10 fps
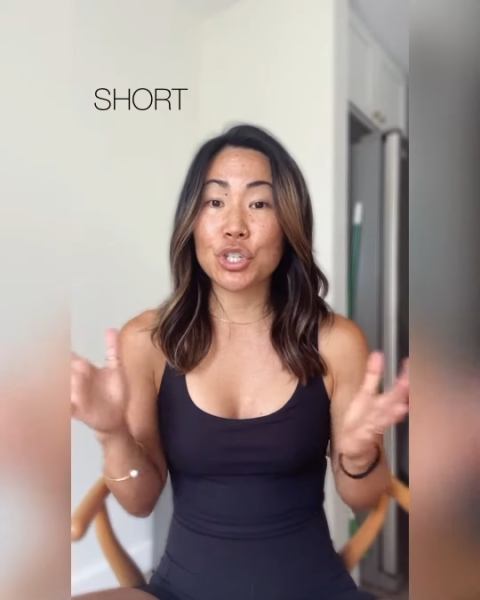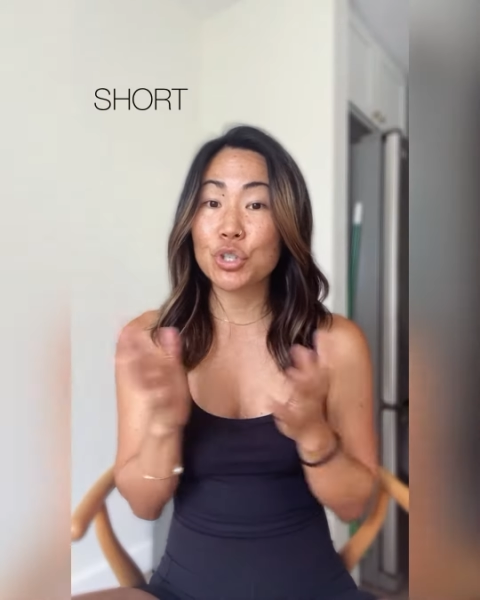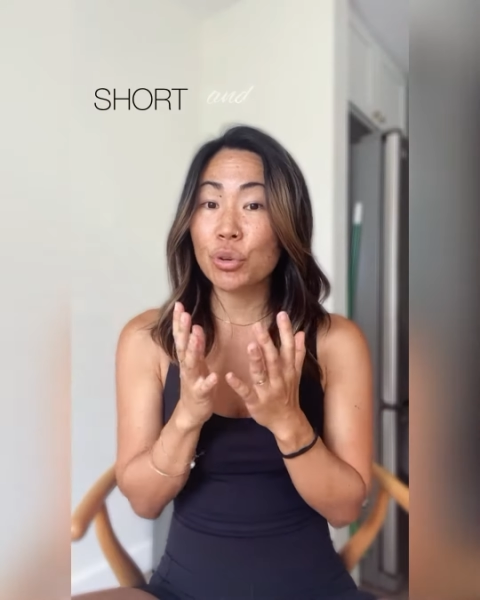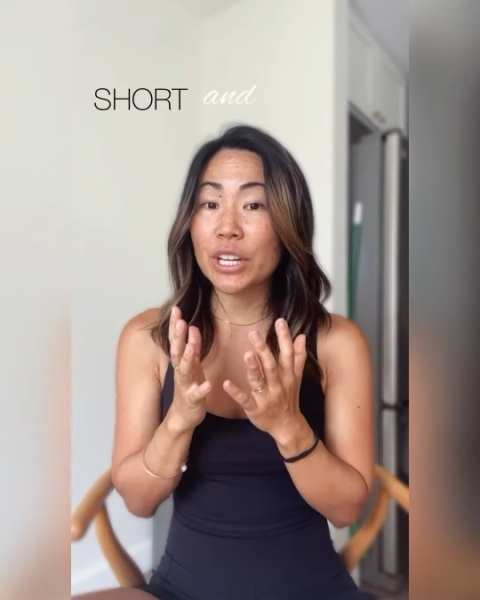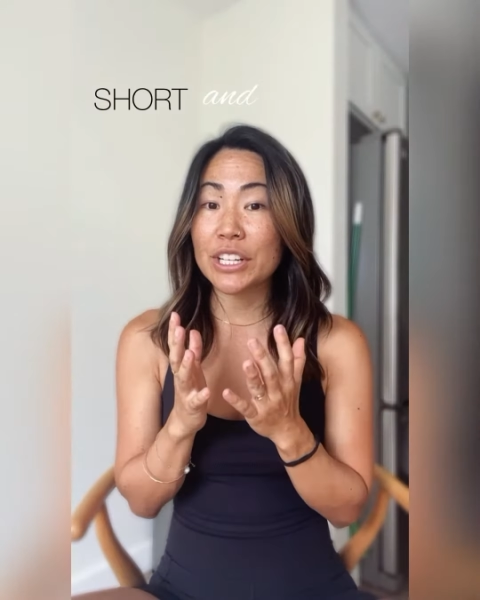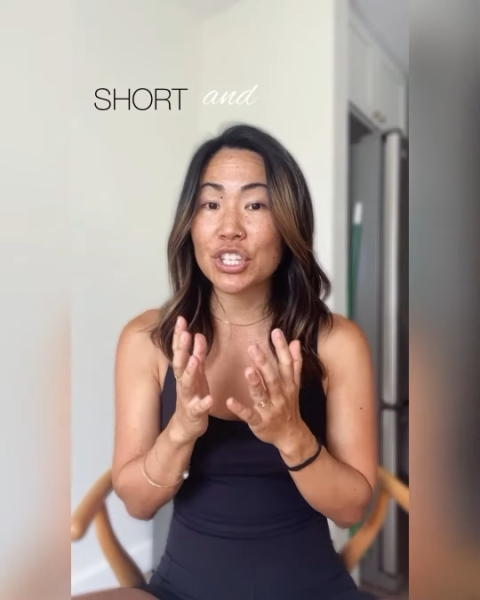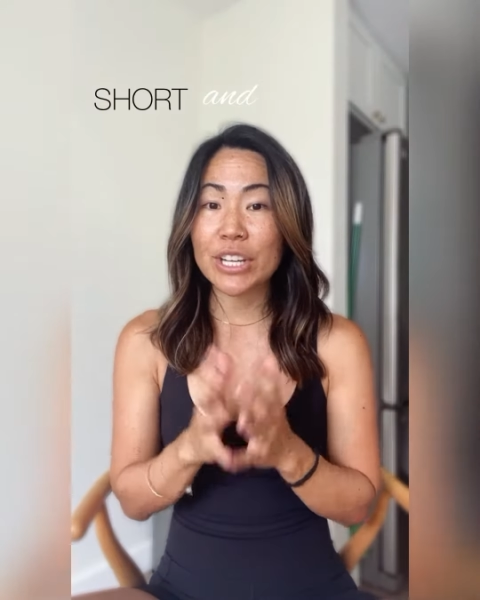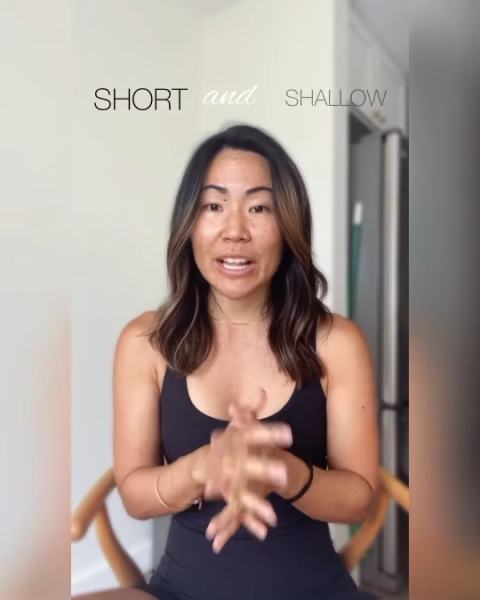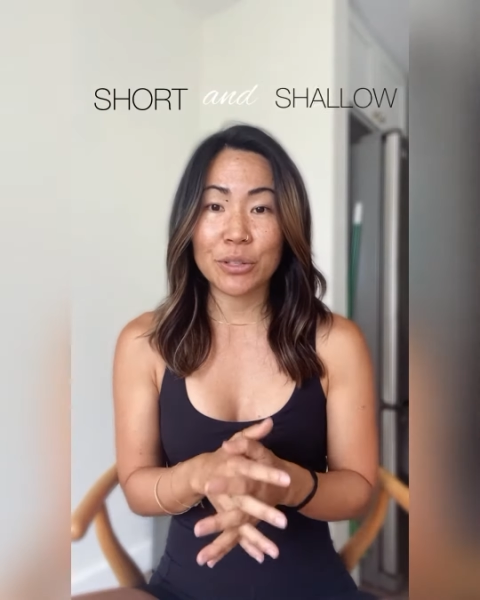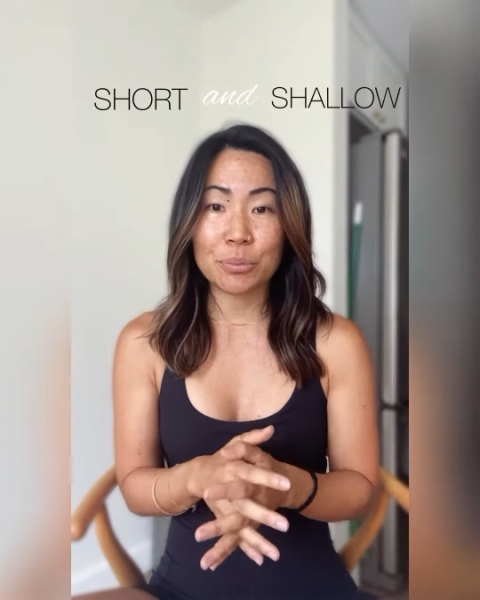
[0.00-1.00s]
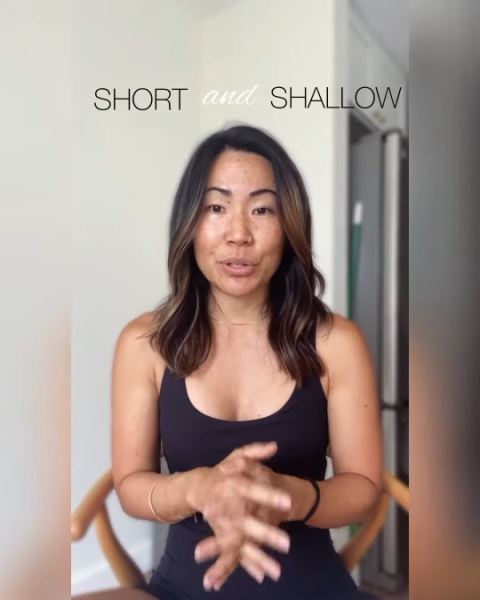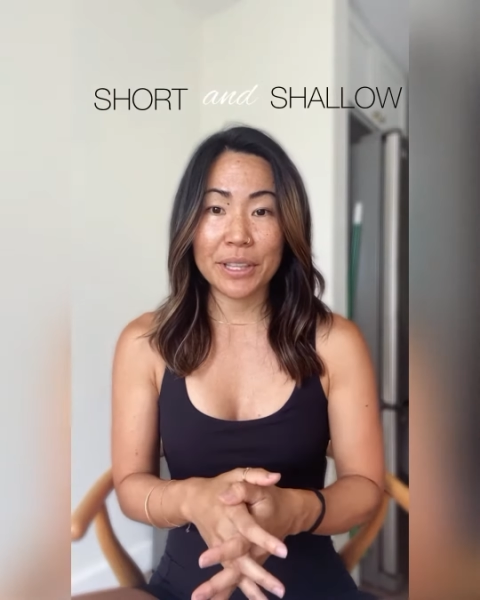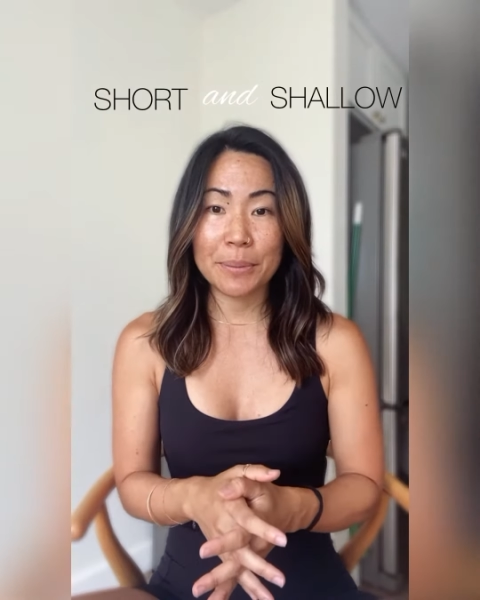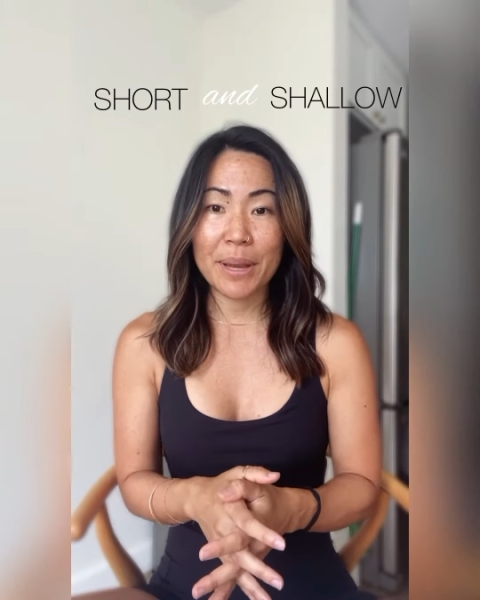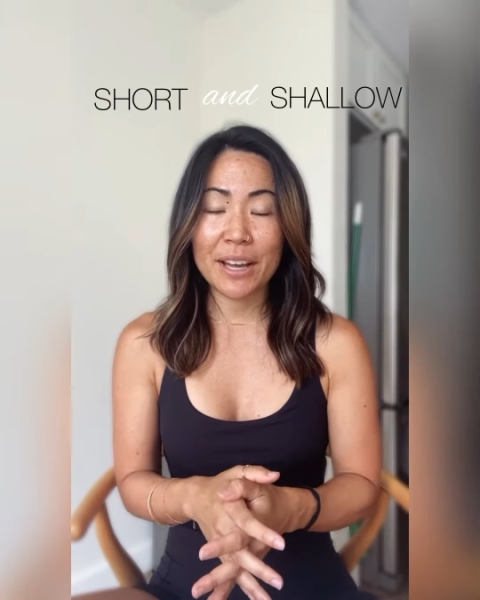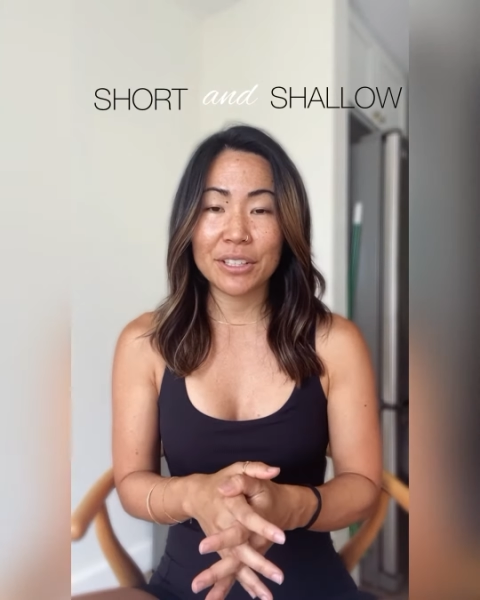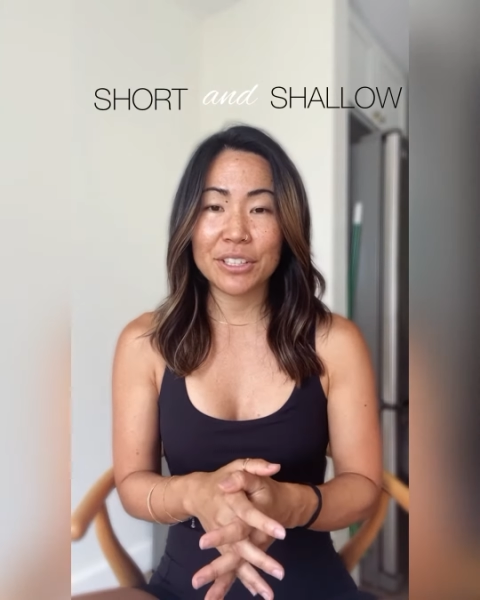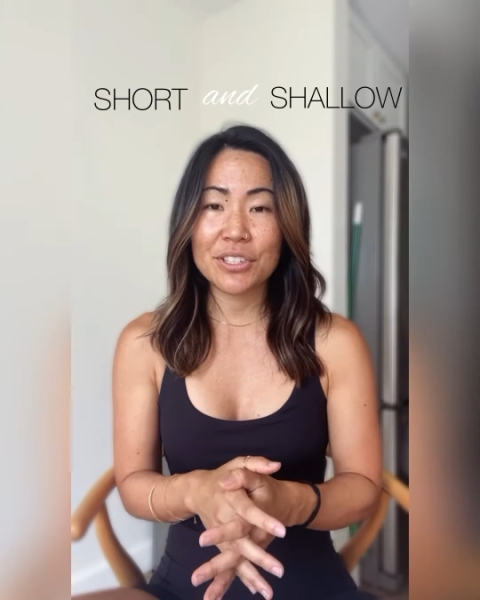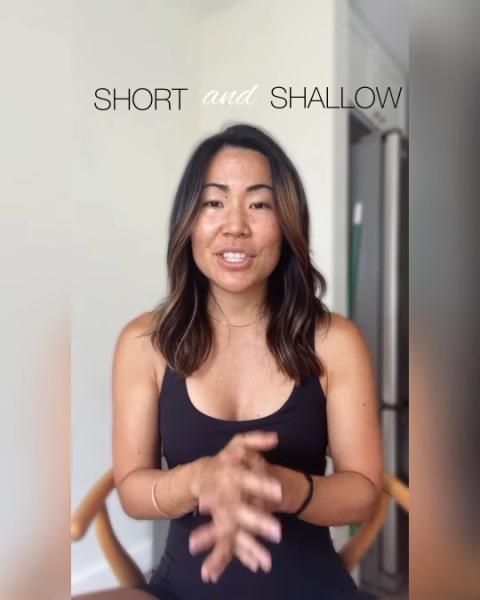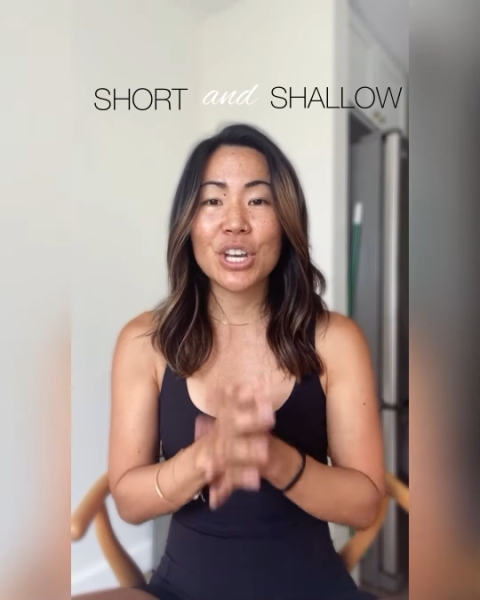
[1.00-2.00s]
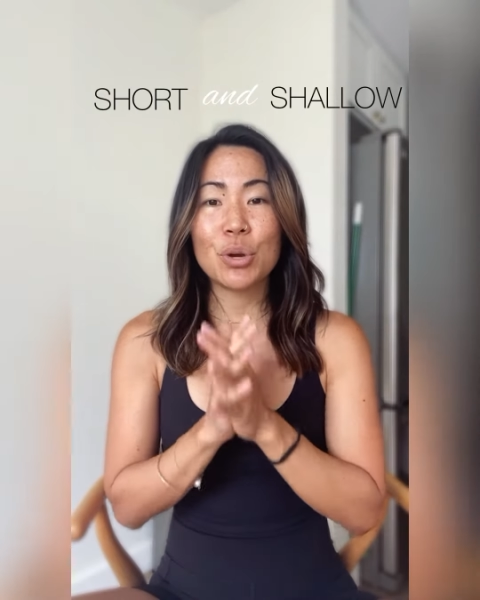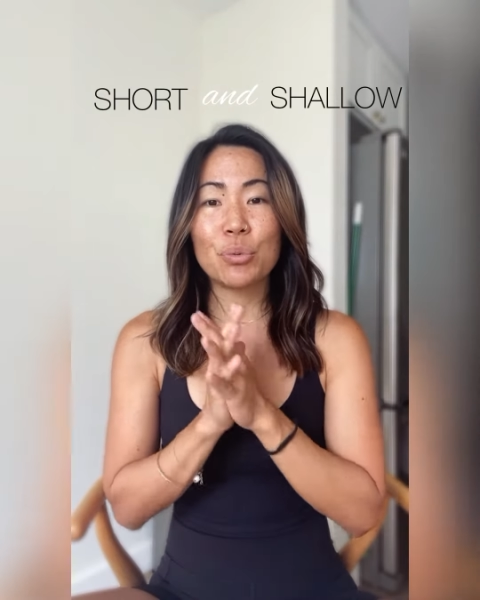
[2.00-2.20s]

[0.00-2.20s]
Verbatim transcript: short and shallow breathing patterns,